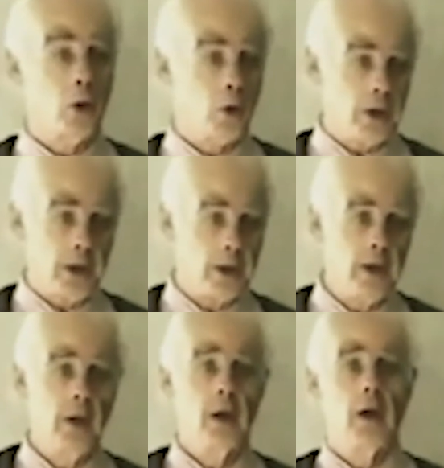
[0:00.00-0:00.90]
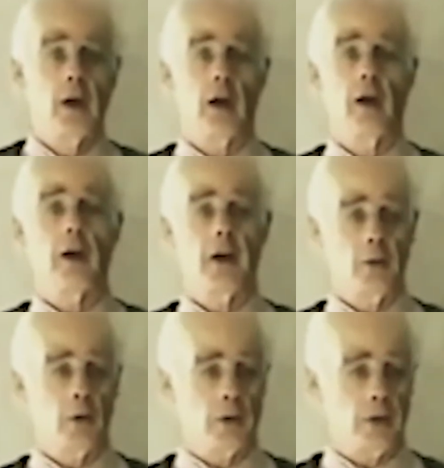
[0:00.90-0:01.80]
with chlorine
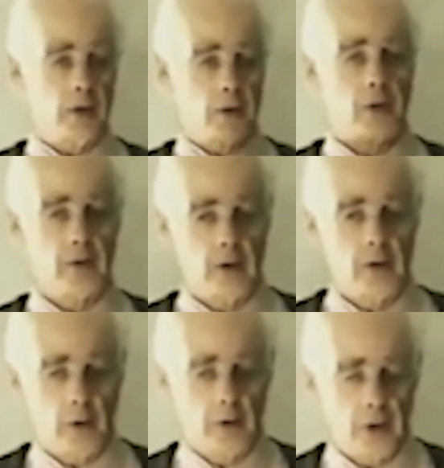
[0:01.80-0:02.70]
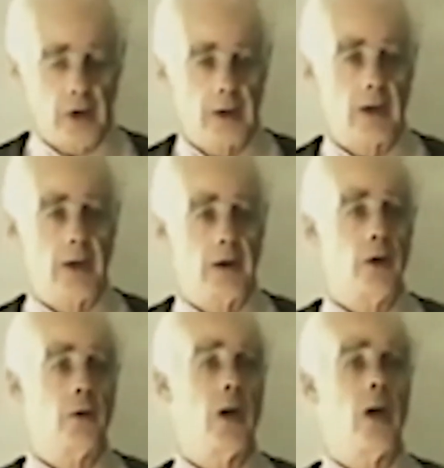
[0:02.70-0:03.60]
in order that,
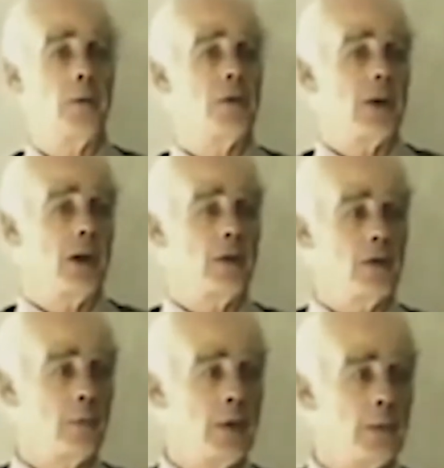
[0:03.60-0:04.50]
theoretically, no harm is done